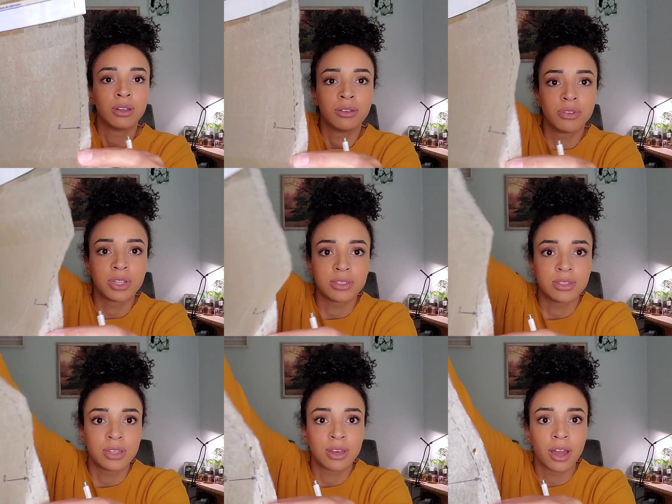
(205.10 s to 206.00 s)
you can
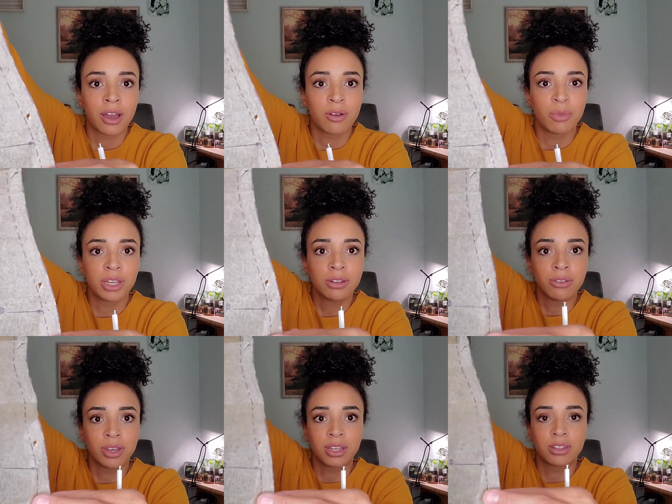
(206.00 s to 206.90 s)
see that, I made the
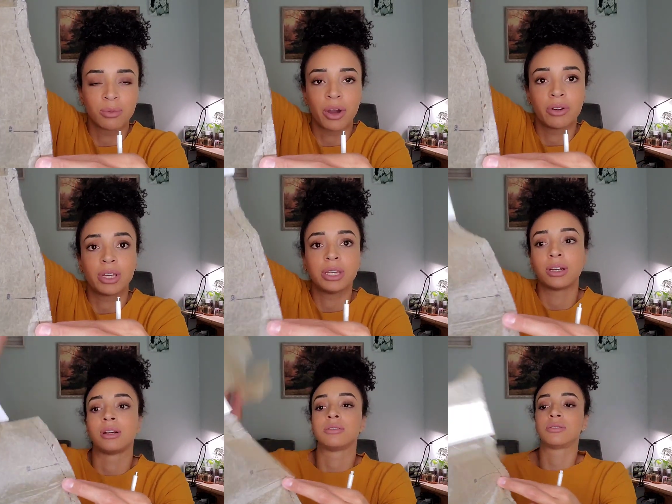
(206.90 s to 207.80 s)
length about
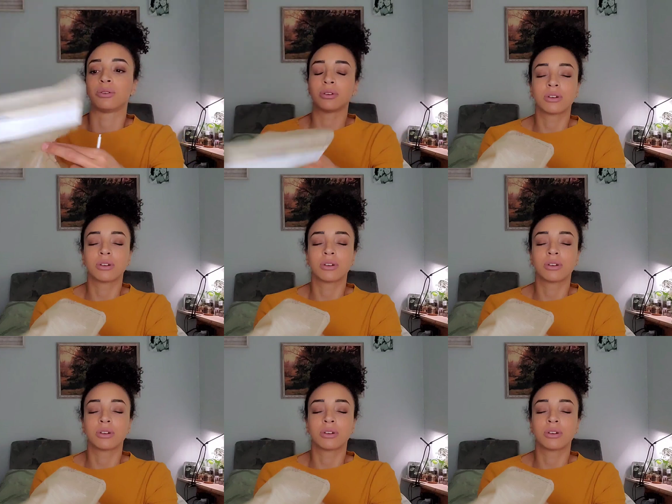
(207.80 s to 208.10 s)
here. So it